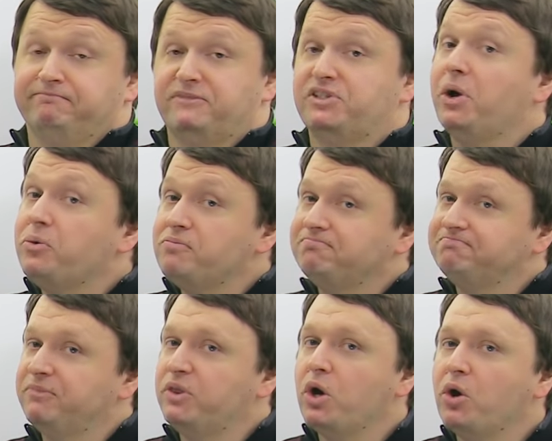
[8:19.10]
So,
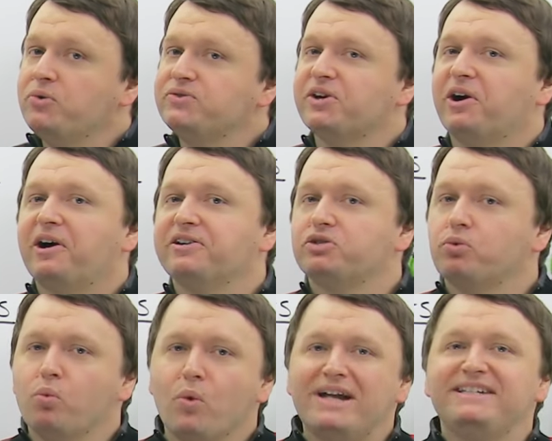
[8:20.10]
those are
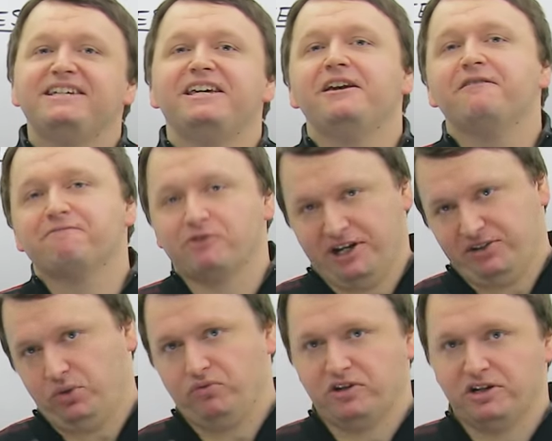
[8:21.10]
20
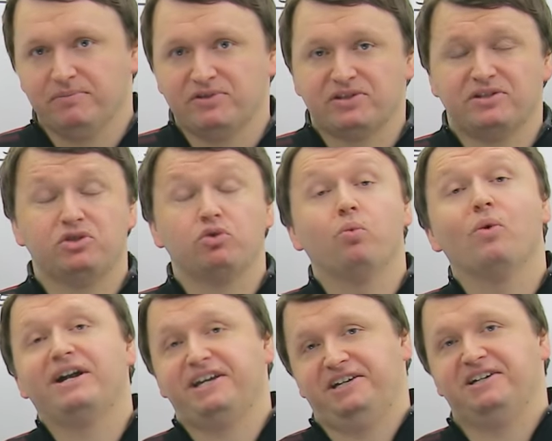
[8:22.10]
phrasal verbs.
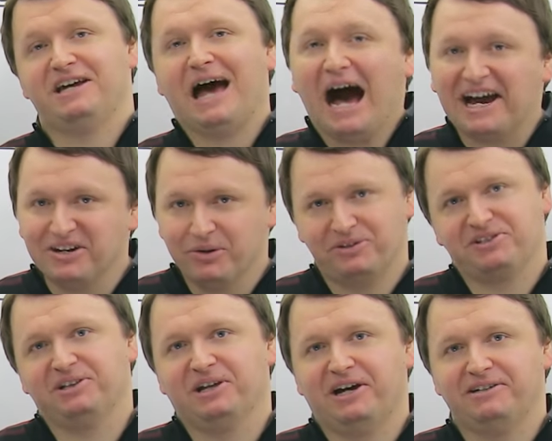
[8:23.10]
20. I know it's
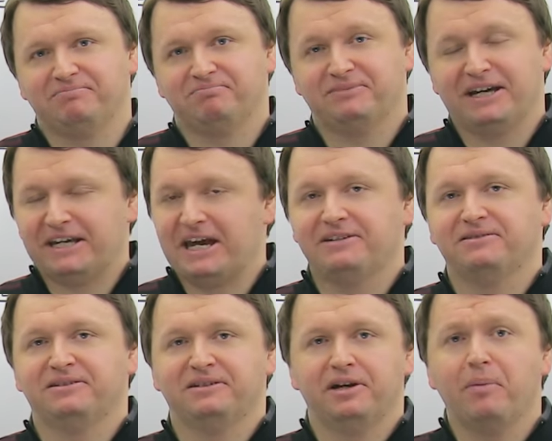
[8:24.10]
a lot. Again,
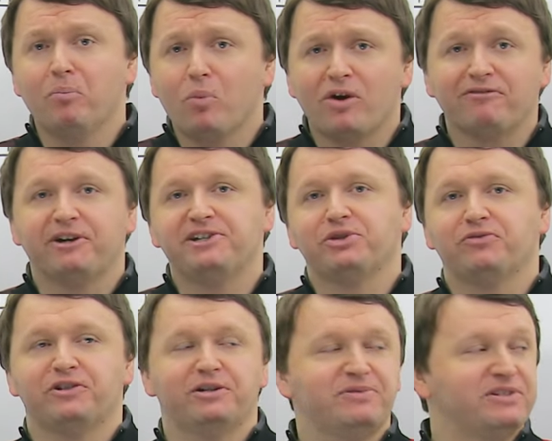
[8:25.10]
more phrasal
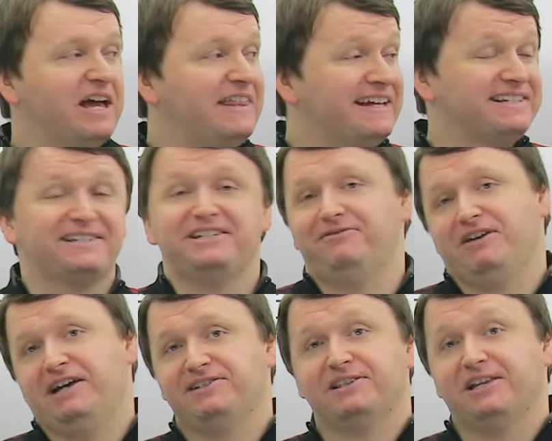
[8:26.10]
verbs than Steve
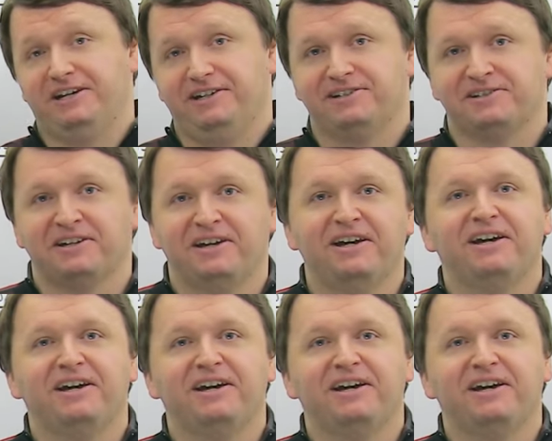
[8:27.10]
has legs.